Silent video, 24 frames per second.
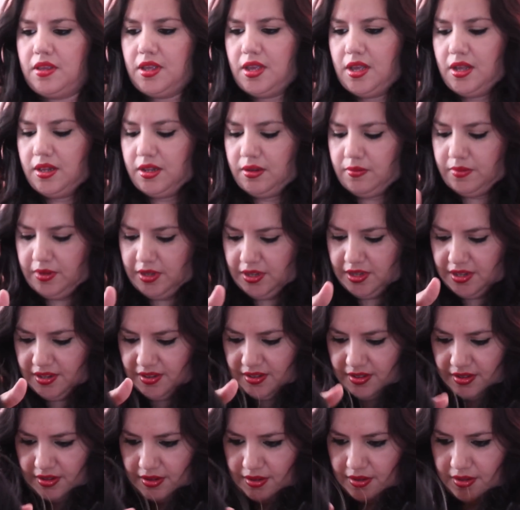tangly
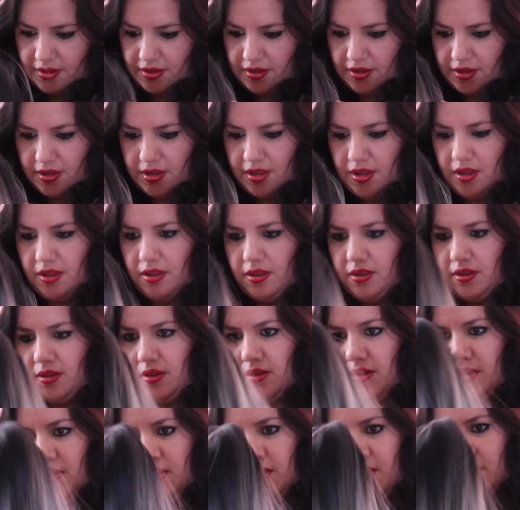because I
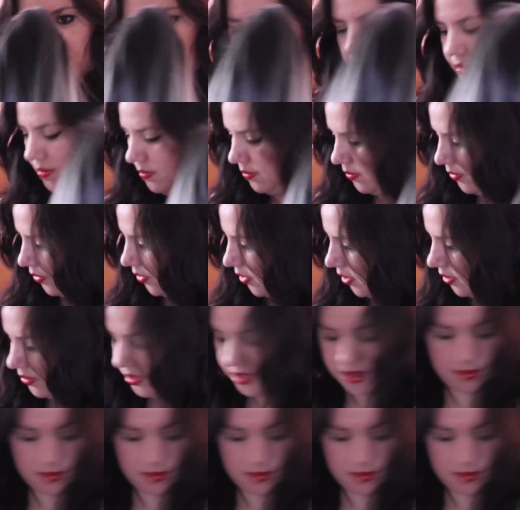put it,